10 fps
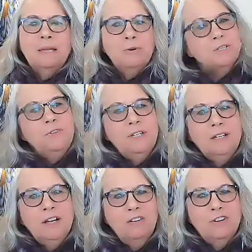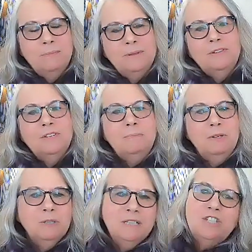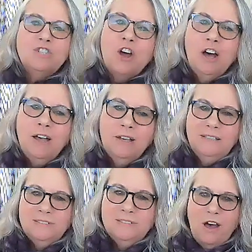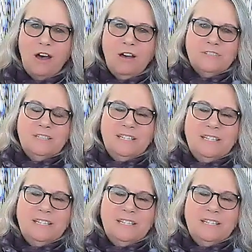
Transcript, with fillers: breastfeeding cover up and they're going to be really strong, soft,